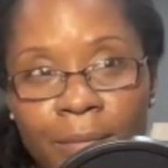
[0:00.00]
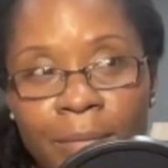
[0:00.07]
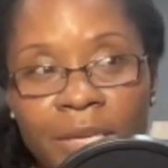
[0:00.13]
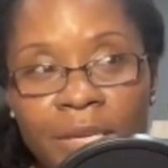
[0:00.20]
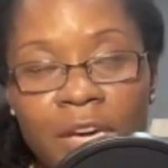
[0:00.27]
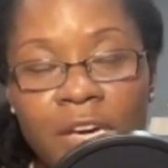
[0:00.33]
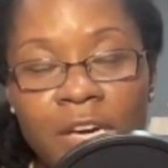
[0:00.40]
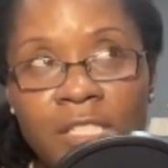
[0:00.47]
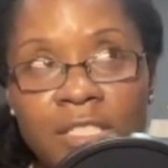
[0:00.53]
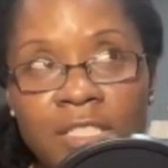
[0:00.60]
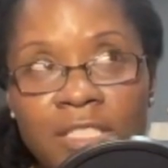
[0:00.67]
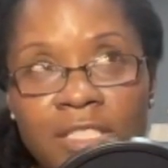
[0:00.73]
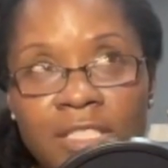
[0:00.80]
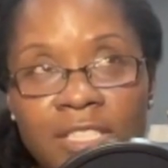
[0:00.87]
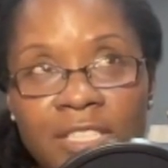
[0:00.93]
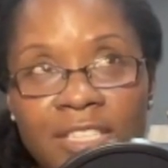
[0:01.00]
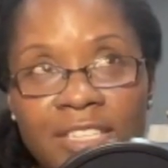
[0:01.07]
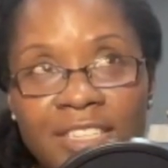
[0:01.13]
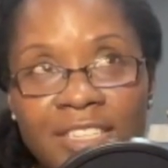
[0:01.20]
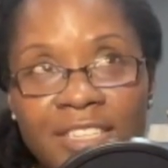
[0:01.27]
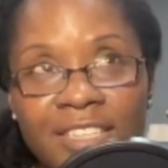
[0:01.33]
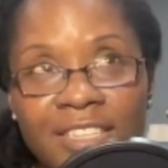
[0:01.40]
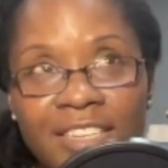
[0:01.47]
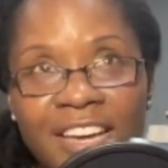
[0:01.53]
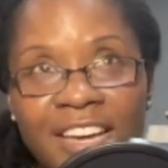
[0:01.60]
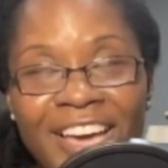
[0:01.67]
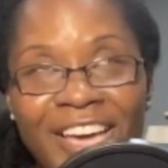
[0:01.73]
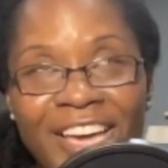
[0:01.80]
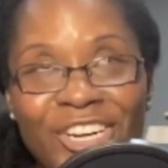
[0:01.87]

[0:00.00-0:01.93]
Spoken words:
Because I